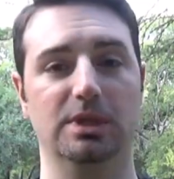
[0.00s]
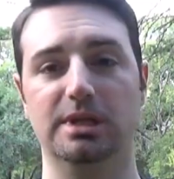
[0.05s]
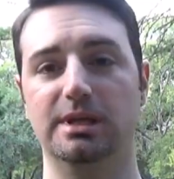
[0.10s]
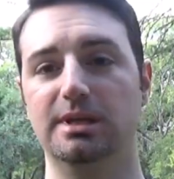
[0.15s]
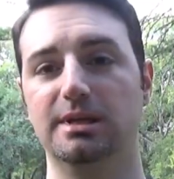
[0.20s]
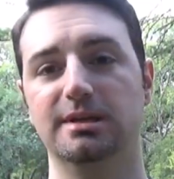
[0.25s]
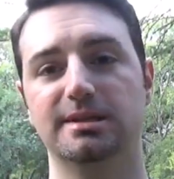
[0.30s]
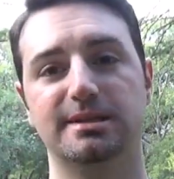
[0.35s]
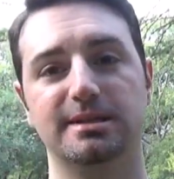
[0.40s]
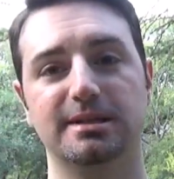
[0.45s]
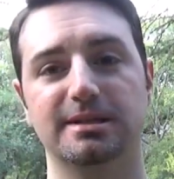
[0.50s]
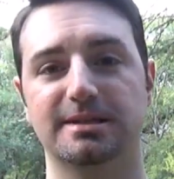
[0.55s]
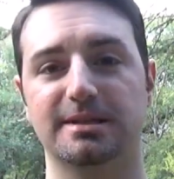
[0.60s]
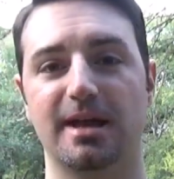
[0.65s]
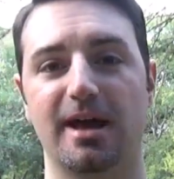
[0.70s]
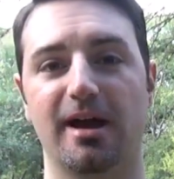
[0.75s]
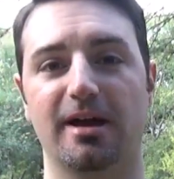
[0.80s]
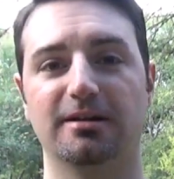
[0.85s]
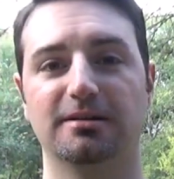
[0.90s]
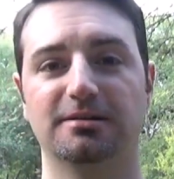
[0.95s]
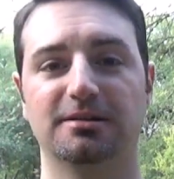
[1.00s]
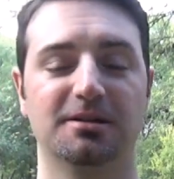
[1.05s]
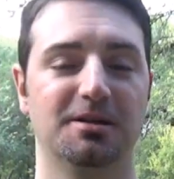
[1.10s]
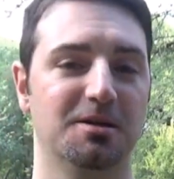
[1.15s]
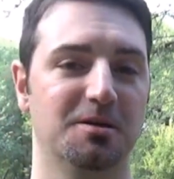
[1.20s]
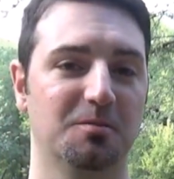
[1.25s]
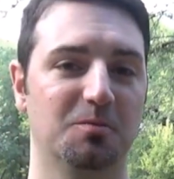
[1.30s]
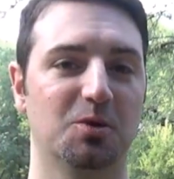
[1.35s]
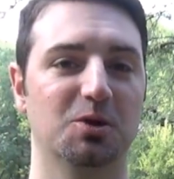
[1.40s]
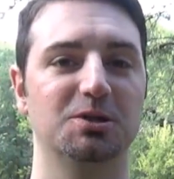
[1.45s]
Easy as that.
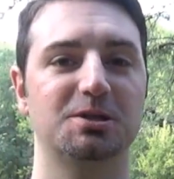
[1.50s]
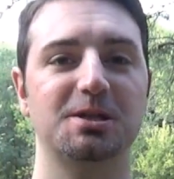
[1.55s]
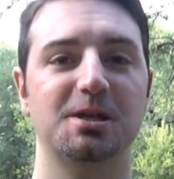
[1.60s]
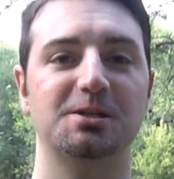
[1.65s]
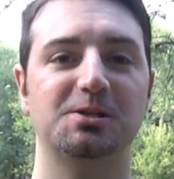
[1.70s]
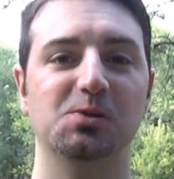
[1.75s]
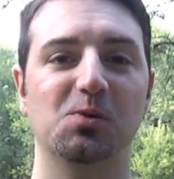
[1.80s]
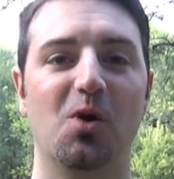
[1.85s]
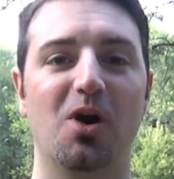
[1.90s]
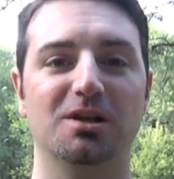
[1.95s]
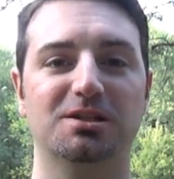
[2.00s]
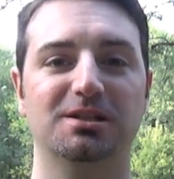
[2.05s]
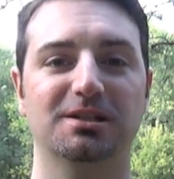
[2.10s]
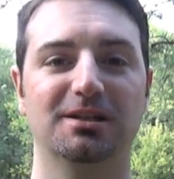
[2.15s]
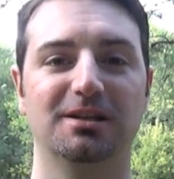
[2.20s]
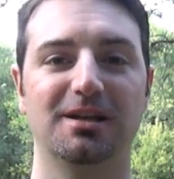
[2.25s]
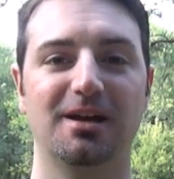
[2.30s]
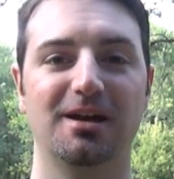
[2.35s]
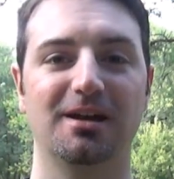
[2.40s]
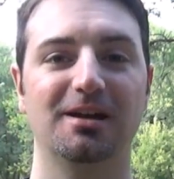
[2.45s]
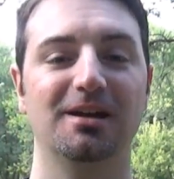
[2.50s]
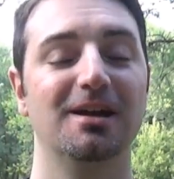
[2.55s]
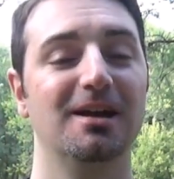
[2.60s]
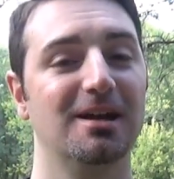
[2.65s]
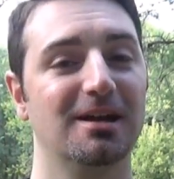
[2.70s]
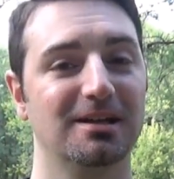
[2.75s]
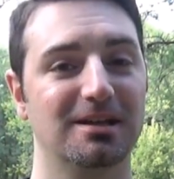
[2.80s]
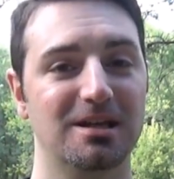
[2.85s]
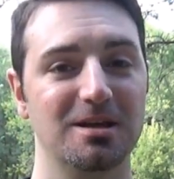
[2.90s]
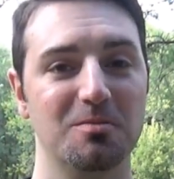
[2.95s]
Appreciate you watching today.
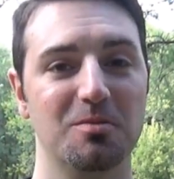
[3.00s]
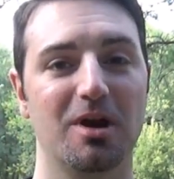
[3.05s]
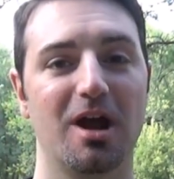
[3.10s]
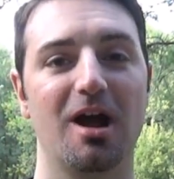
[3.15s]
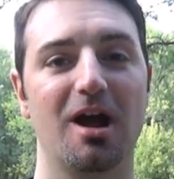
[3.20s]
Keep an